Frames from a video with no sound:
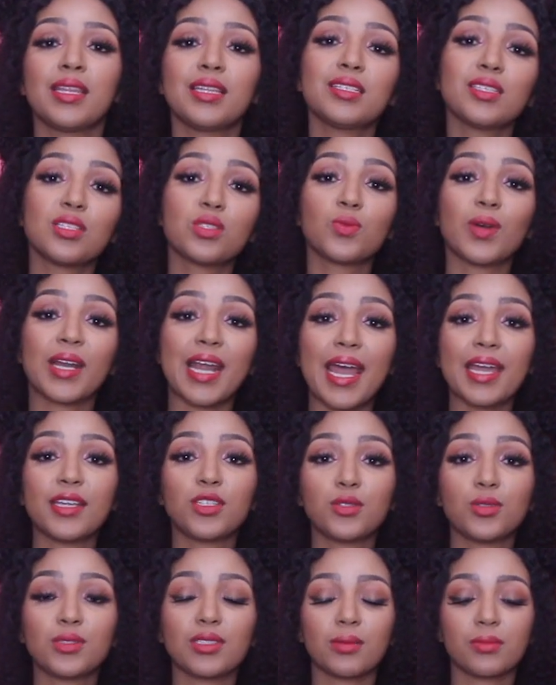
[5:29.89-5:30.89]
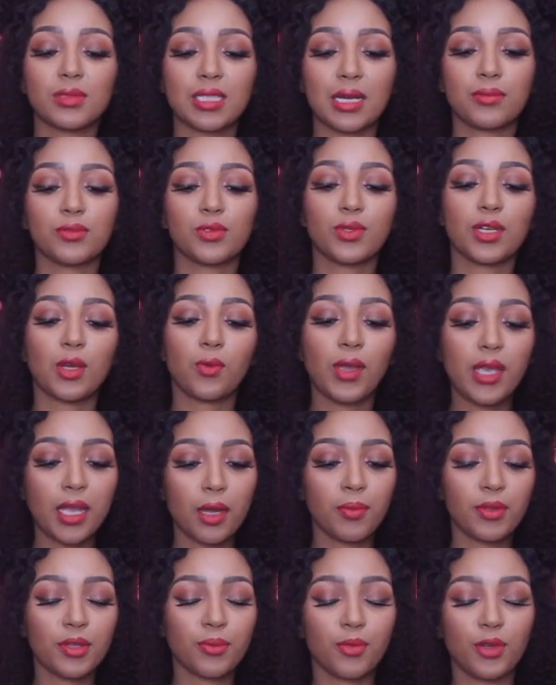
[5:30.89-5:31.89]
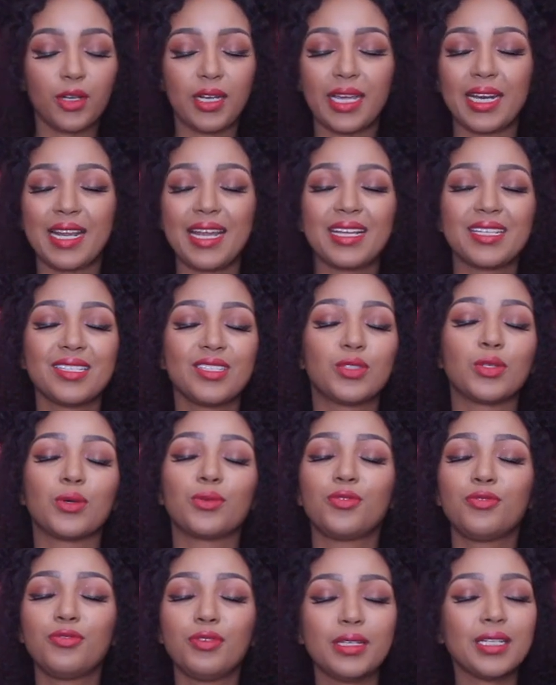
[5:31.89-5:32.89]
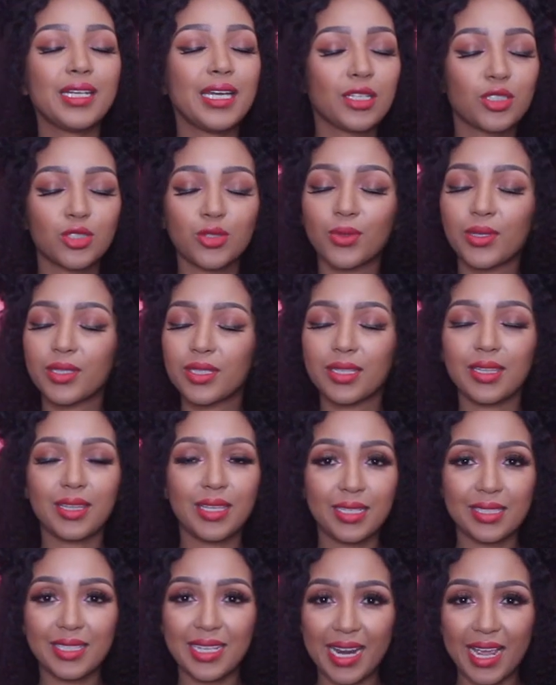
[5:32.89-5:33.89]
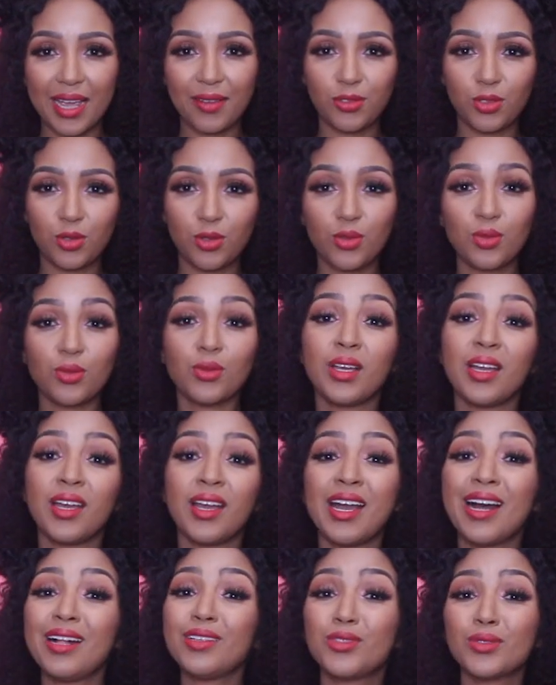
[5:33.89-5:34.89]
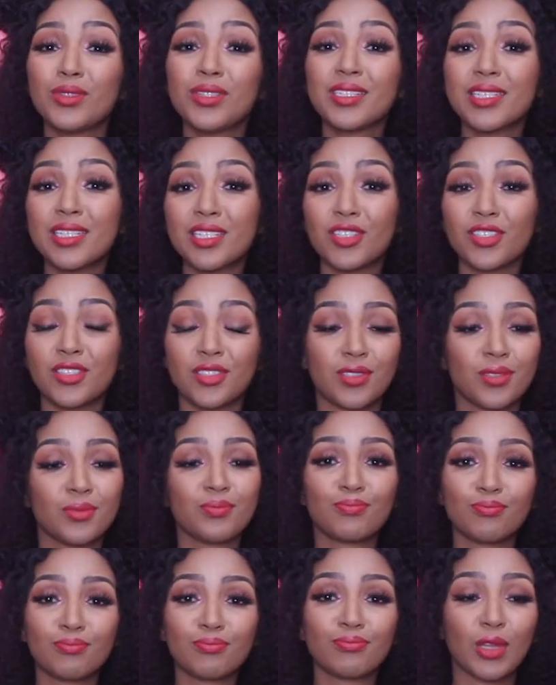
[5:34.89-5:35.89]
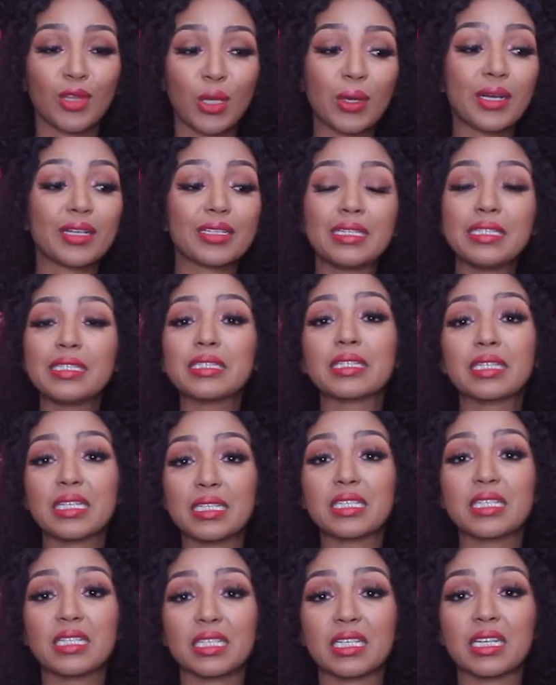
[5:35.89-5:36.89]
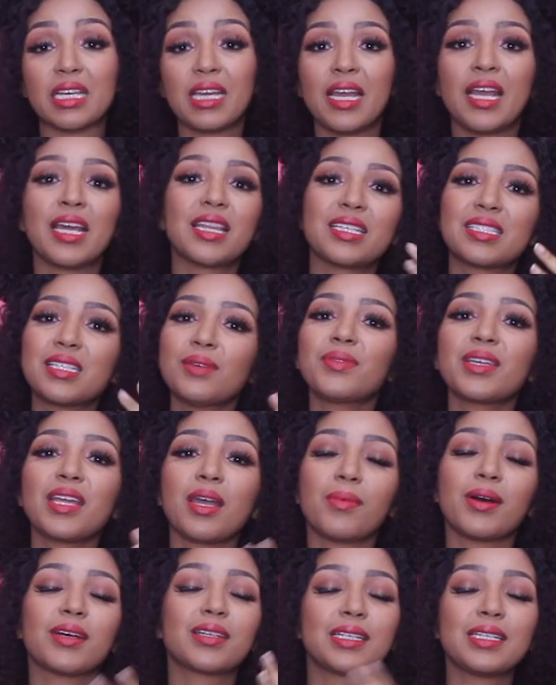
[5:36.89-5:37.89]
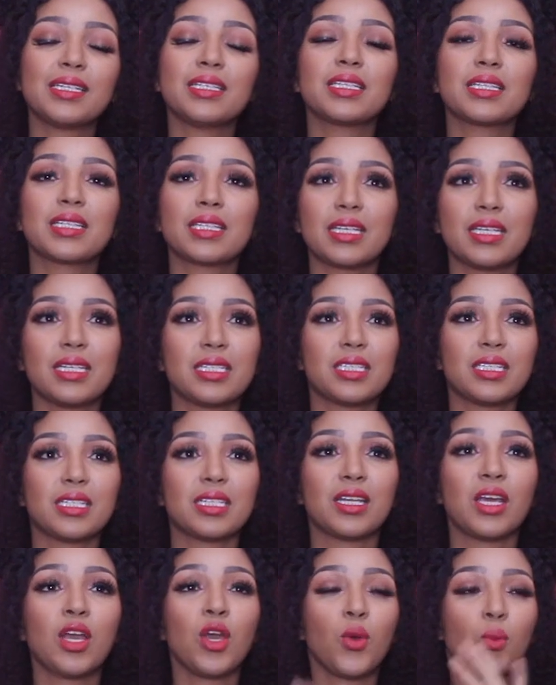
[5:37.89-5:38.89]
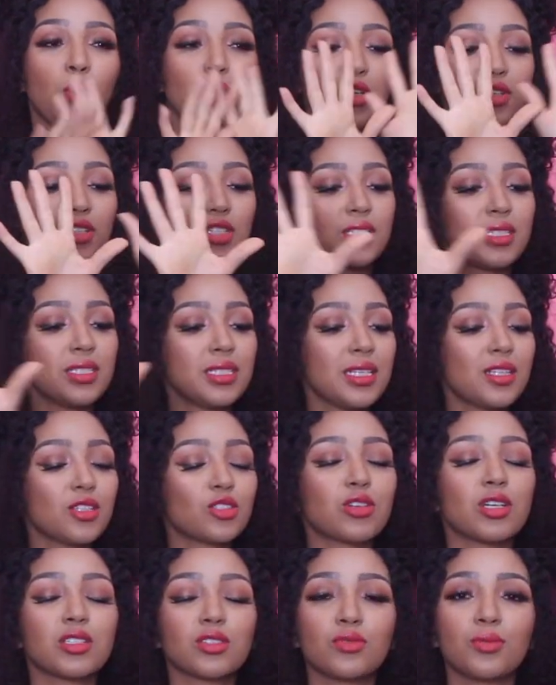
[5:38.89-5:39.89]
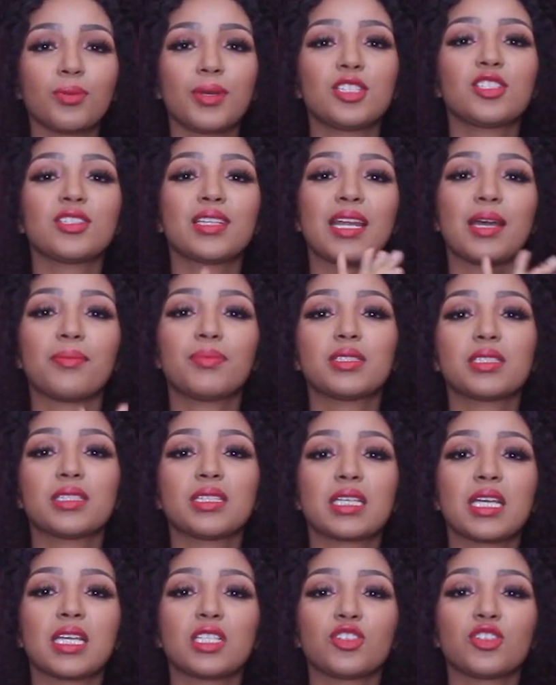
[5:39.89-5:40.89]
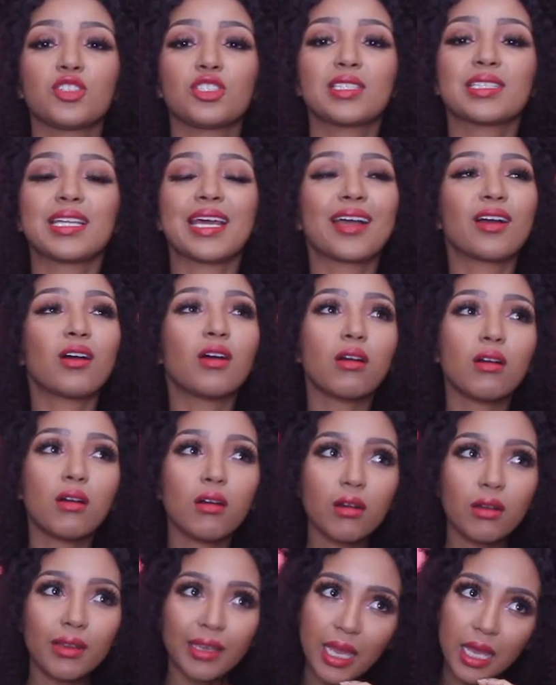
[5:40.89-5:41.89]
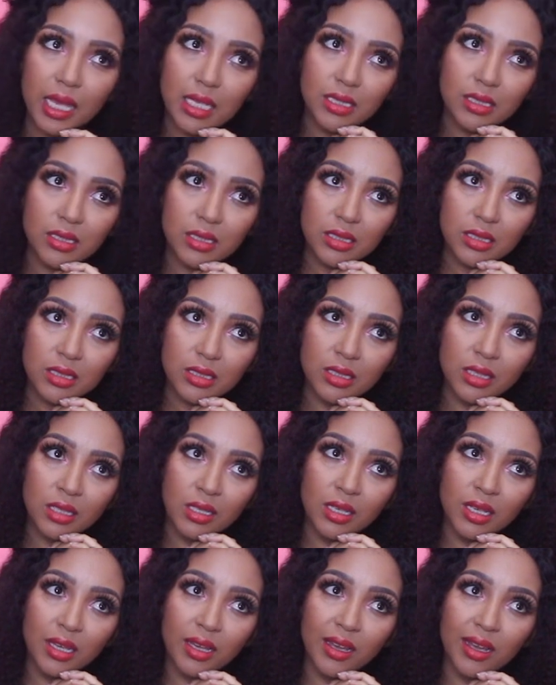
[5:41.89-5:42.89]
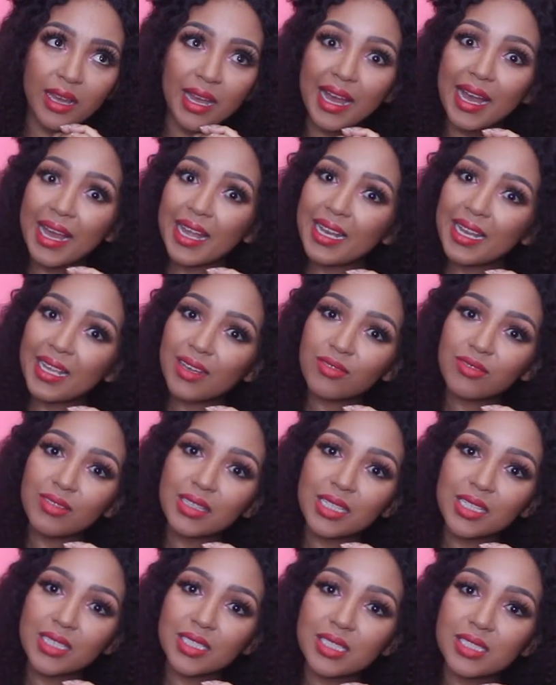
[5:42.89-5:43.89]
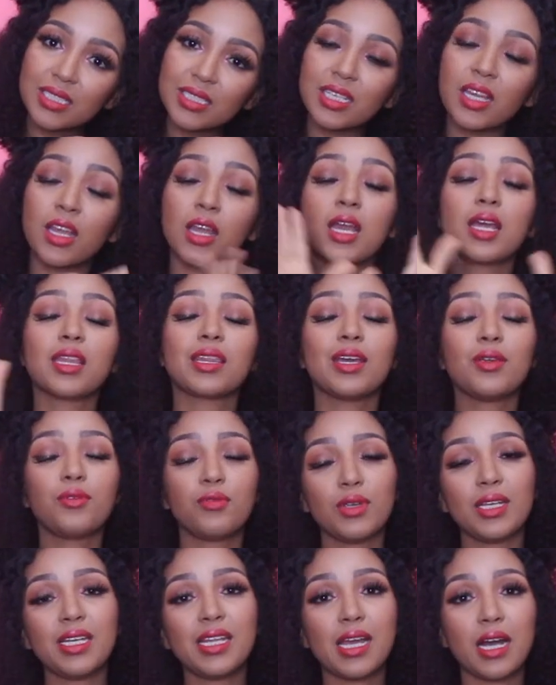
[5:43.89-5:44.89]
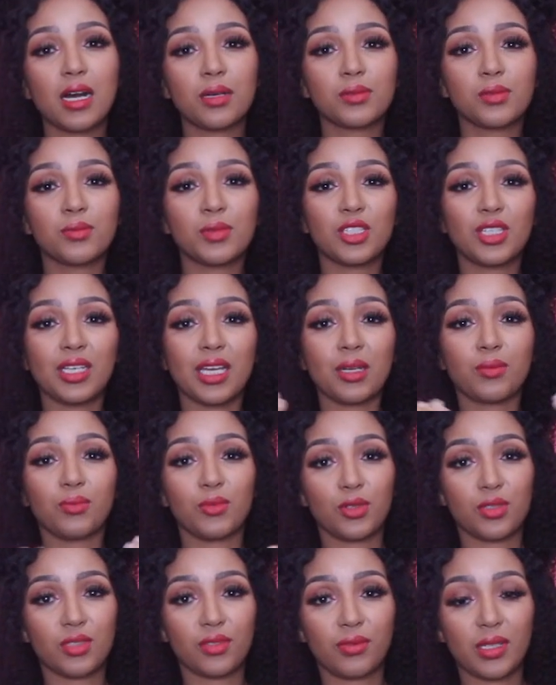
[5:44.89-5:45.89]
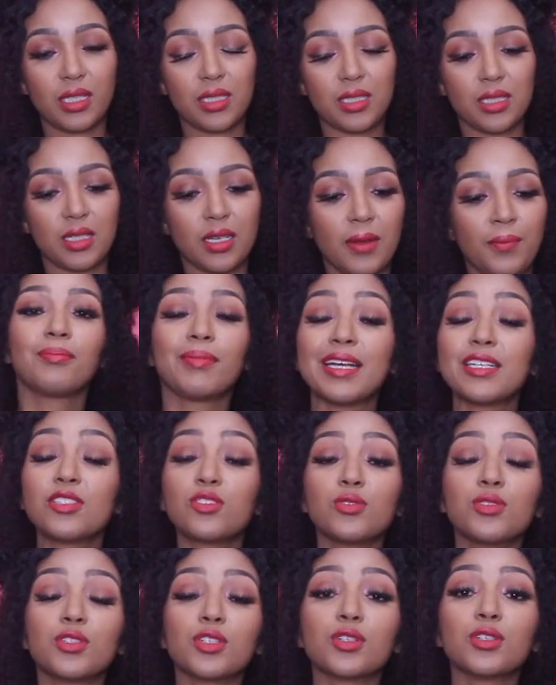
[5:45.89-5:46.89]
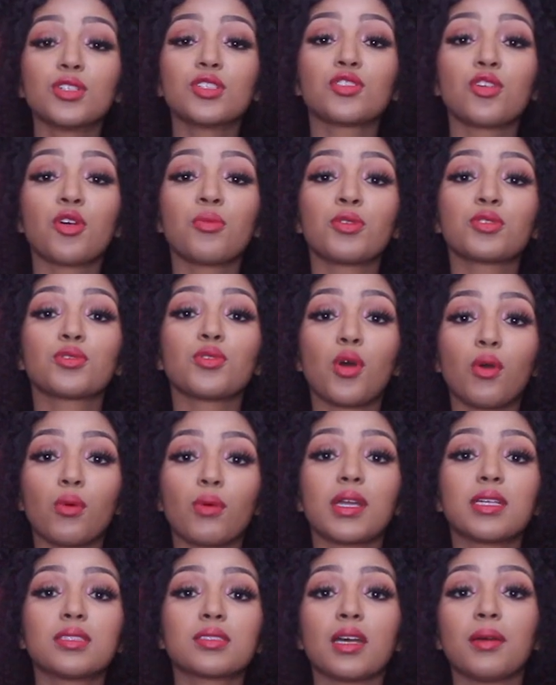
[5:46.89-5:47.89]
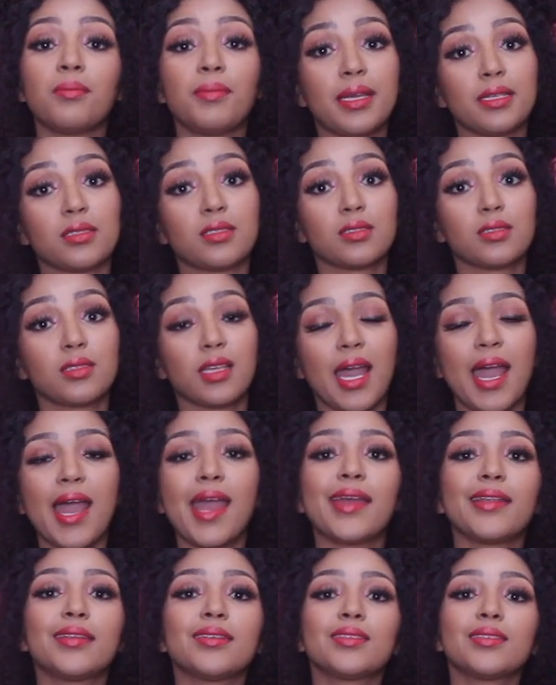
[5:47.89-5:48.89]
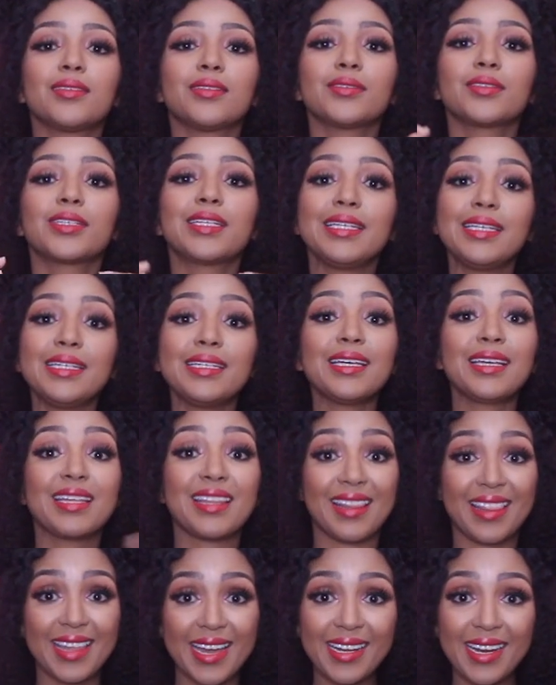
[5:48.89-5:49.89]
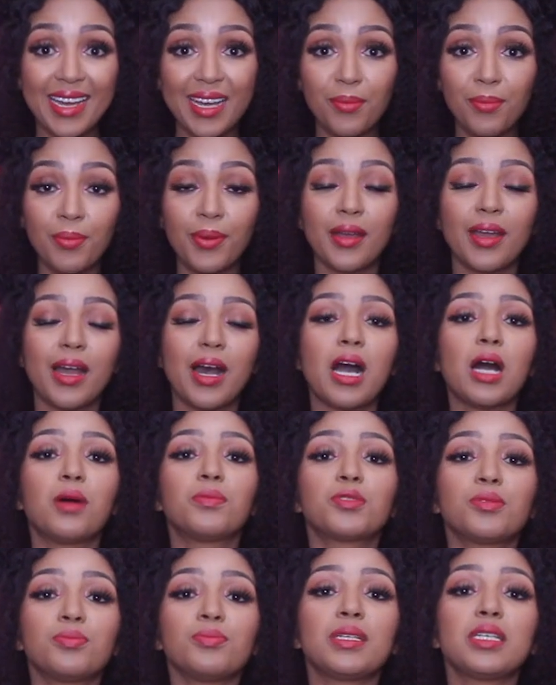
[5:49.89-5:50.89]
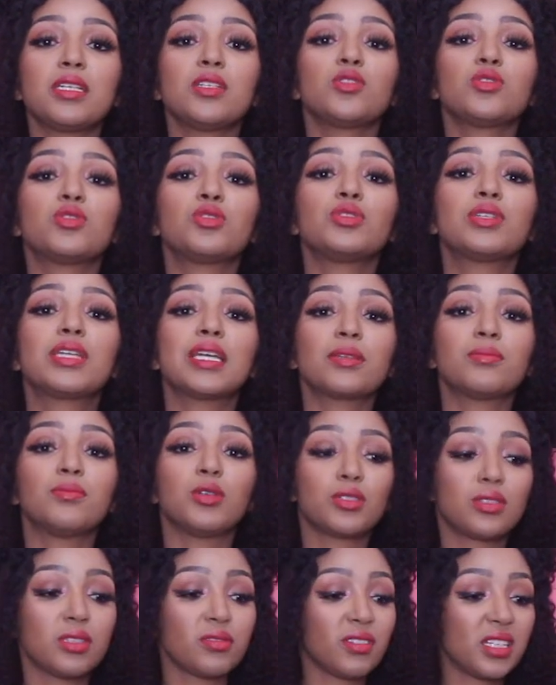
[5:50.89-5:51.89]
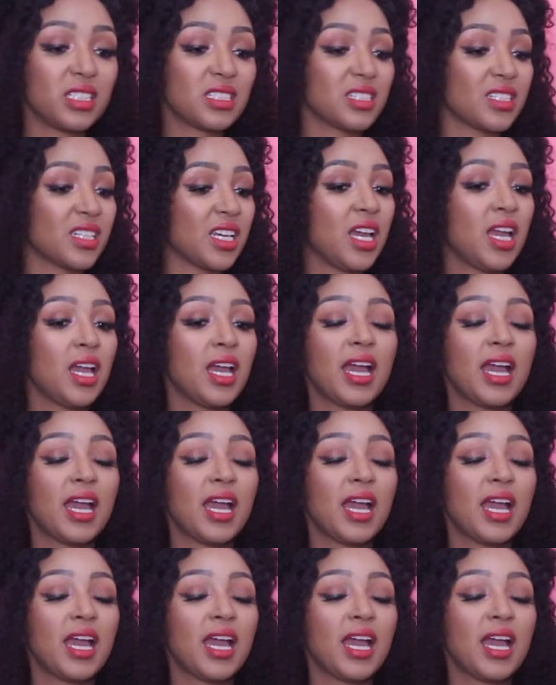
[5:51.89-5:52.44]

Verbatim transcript: This is what I do sometimes when I wake up in the morning and I actually don't feel like doing the things that I have to do, I'll do the dishes or I clean the kitchen. There's something about cleaning the kitchen when you just see the transformation that happens in the kitchen, you're just like, oh yes, I love this. That really helps me to get motivated. My studio is almost always a mess and cleaning that up helps me to get motivated.